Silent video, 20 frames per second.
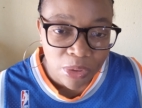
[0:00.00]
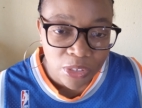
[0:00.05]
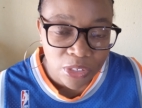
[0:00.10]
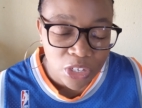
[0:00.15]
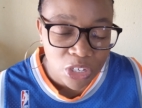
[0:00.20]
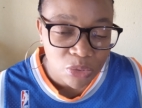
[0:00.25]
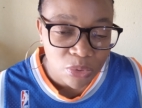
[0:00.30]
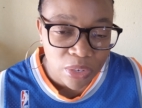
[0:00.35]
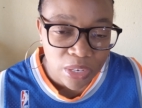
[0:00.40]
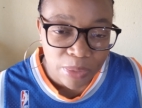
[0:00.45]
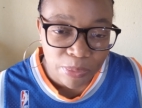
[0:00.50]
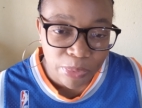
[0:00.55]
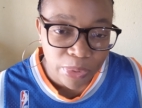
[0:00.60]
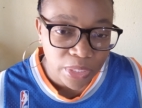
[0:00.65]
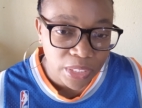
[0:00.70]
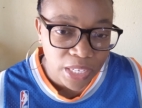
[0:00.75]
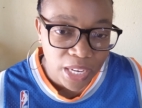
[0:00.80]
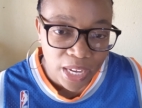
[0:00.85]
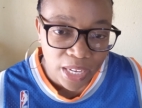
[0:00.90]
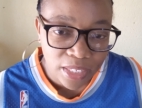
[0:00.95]
you just want to
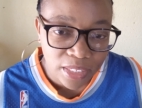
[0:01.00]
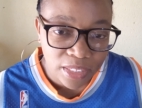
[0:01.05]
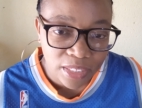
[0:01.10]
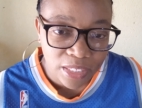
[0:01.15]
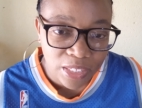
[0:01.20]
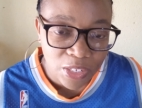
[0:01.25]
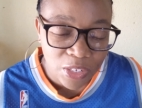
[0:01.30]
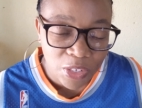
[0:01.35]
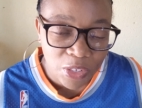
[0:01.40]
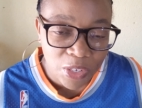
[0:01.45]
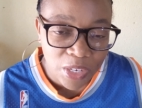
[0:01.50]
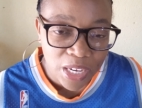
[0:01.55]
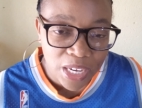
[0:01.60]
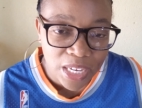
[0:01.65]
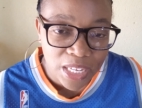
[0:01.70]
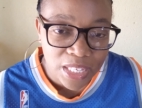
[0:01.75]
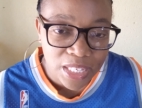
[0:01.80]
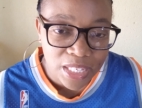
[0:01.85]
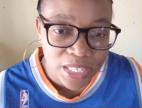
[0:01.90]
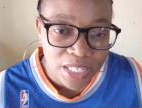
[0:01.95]
protect you know
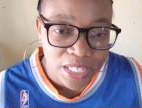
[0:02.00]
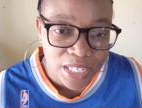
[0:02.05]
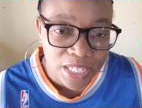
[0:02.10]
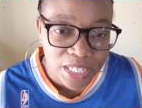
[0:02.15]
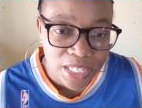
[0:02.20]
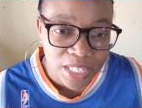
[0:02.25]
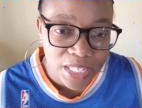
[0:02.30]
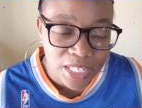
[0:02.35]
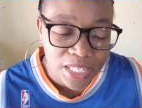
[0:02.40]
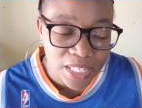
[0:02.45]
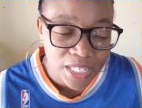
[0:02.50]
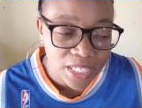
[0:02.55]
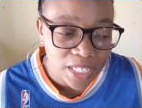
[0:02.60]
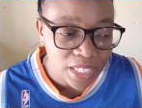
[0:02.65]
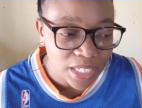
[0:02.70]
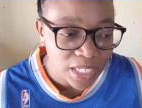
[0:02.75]
it's it's